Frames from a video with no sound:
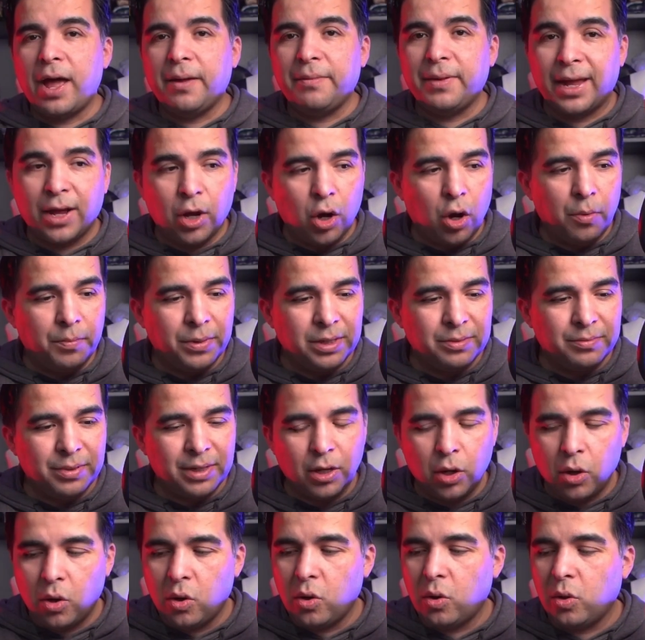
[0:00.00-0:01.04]
and comment
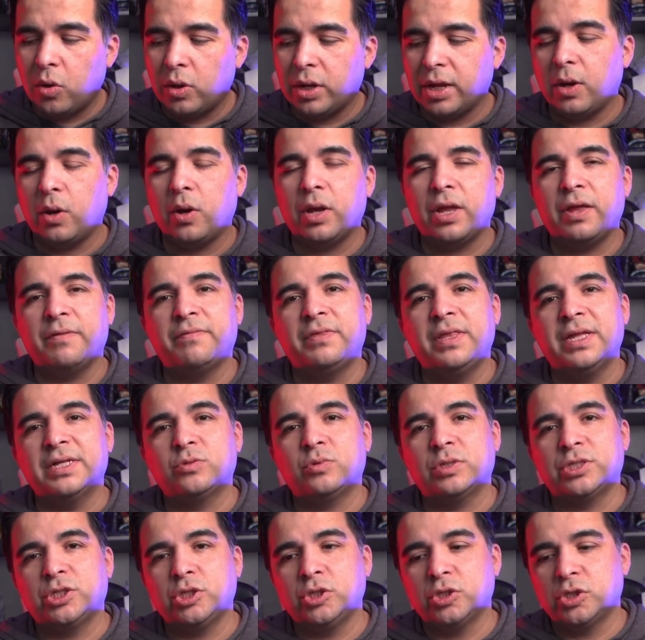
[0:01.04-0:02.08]
below if this
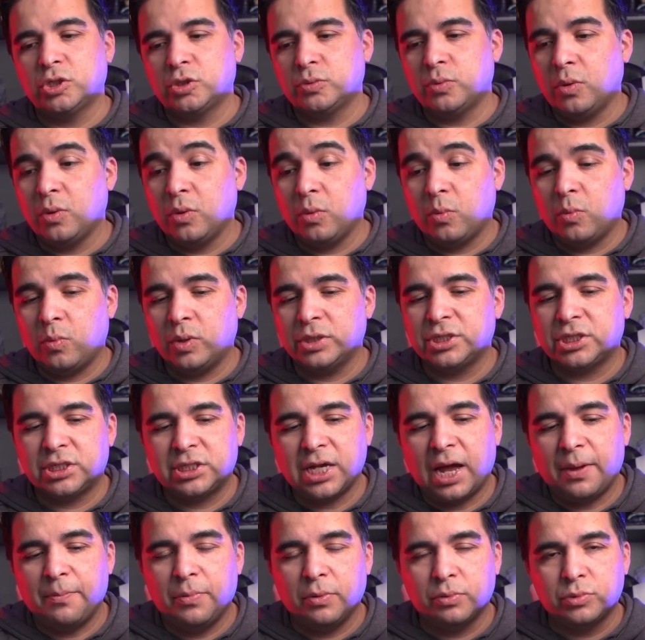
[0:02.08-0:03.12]
was useful, which
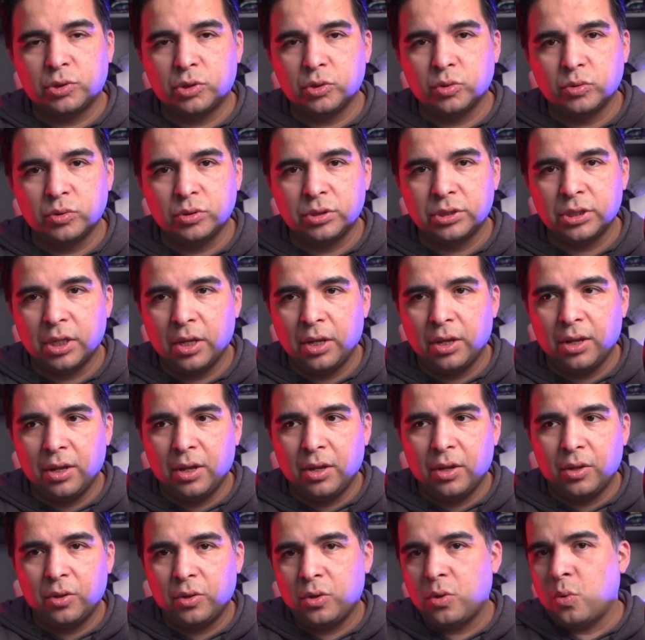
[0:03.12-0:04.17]
type of tools
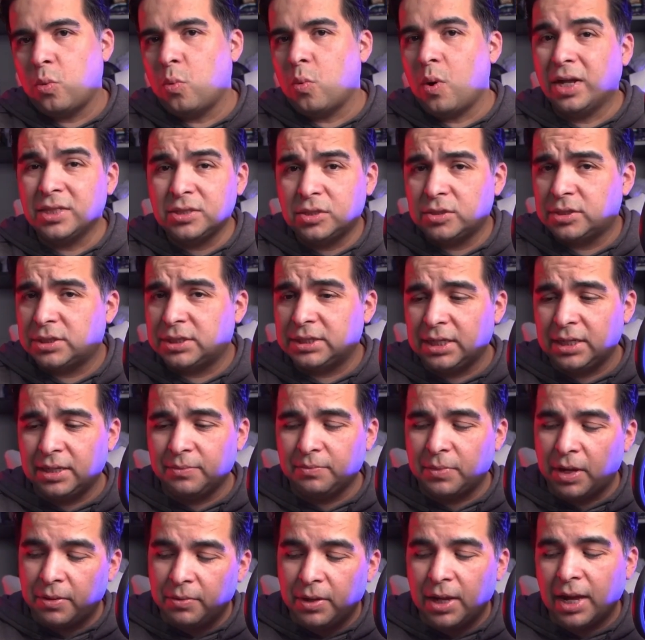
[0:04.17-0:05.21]
you want to see.
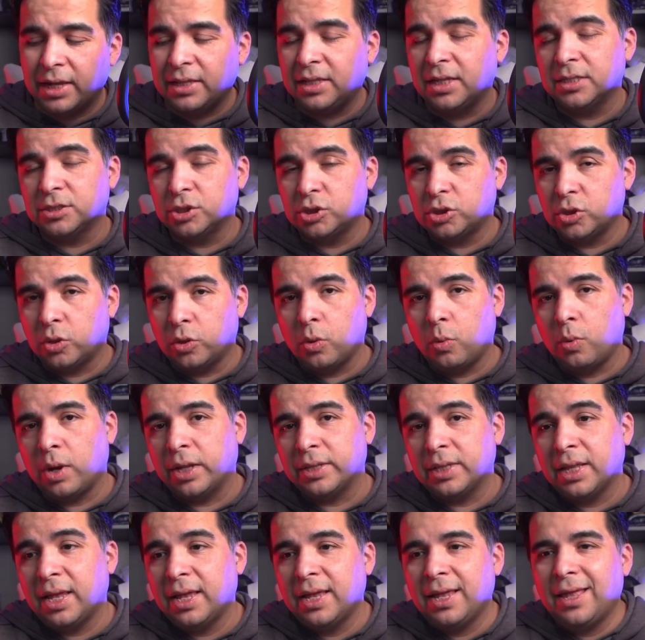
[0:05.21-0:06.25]
Maybe I didn't show the
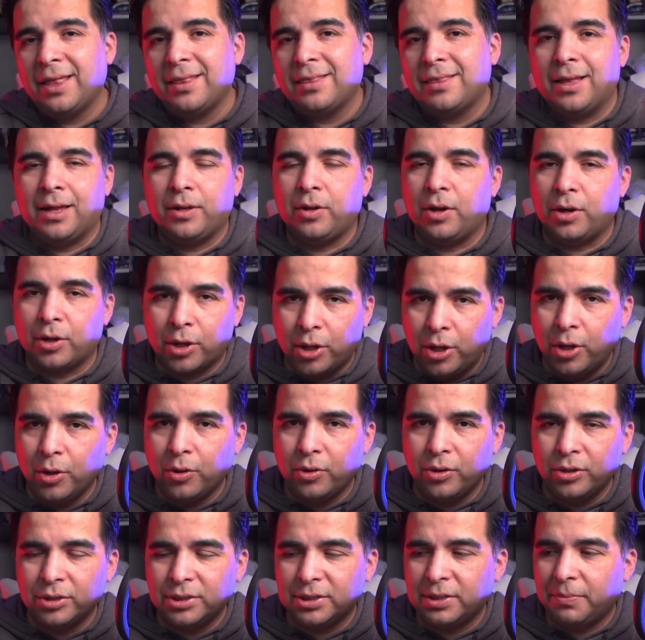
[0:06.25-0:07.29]
one that you're
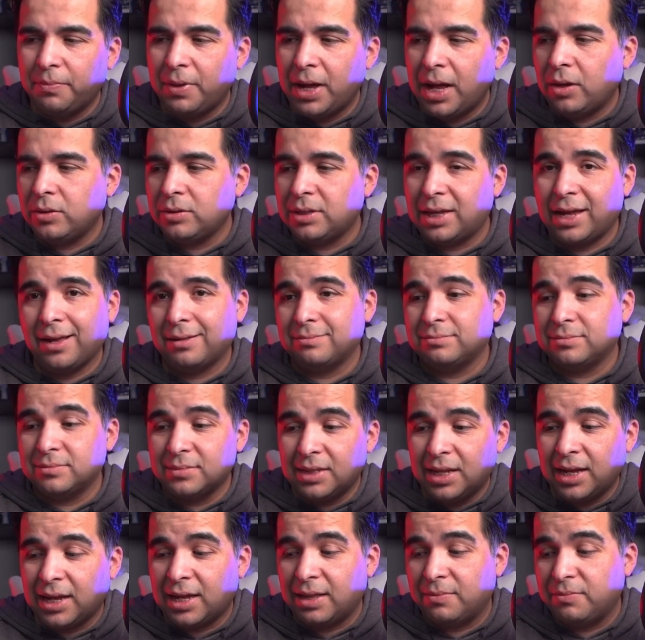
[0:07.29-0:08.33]
curious about.
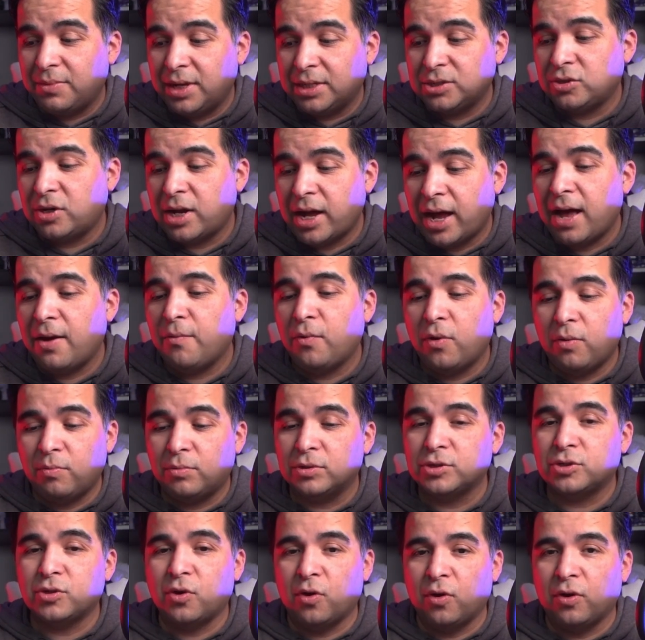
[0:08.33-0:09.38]
Like I mentioned, I have
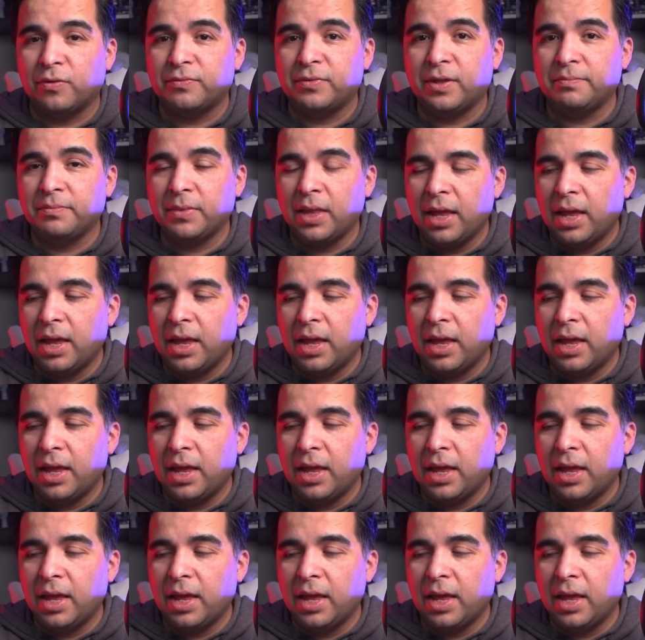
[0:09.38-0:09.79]
almost all of them,